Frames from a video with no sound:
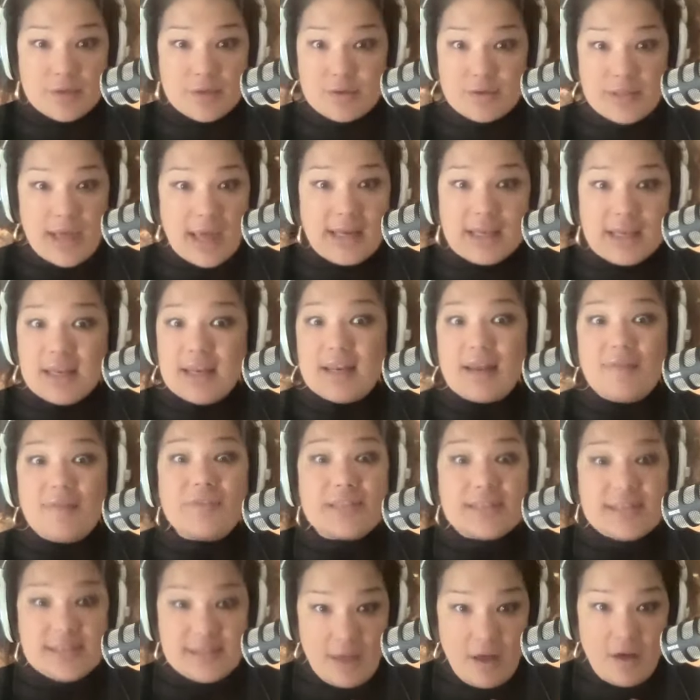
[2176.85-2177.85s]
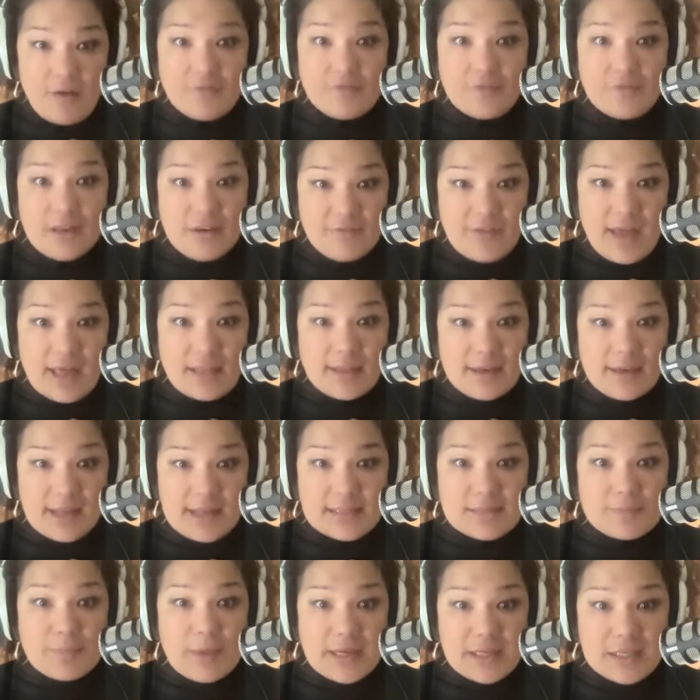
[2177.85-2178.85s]
So that in and of itself
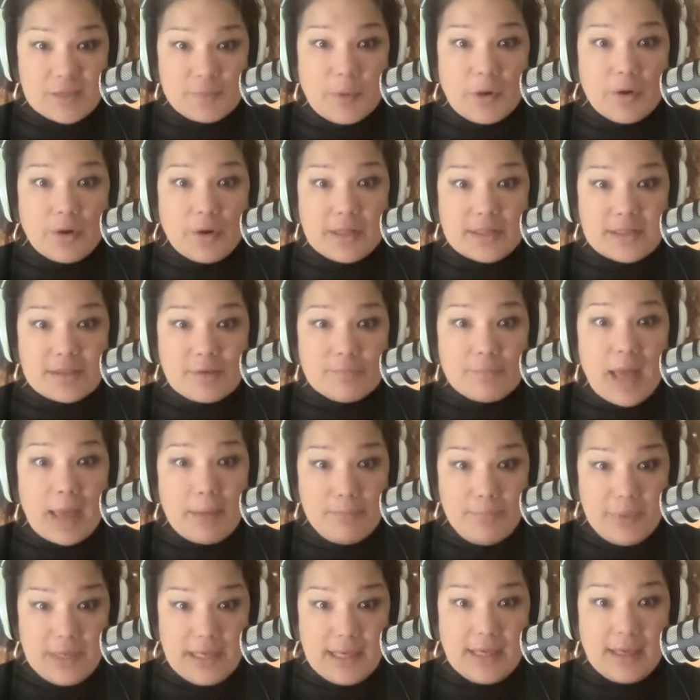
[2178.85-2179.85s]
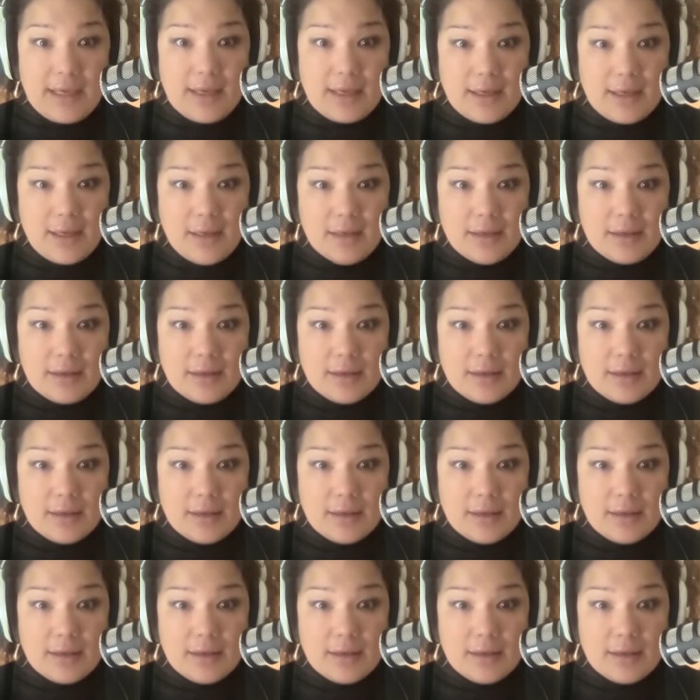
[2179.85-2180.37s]
invalidates my experience of my being